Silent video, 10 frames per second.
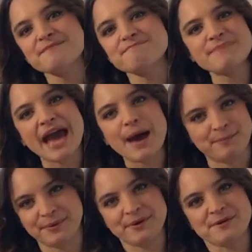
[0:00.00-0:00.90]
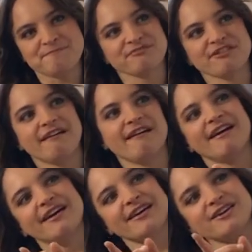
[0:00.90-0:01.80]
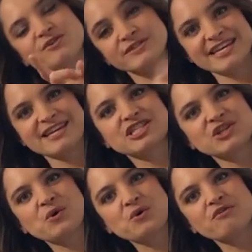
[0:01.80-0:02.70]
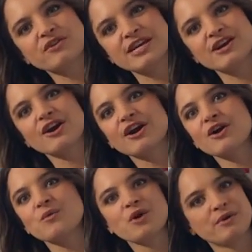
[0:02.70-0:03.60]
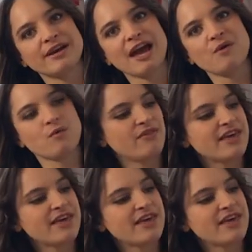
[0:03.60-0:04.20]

map, you'll see it, decor over here, where do I get one?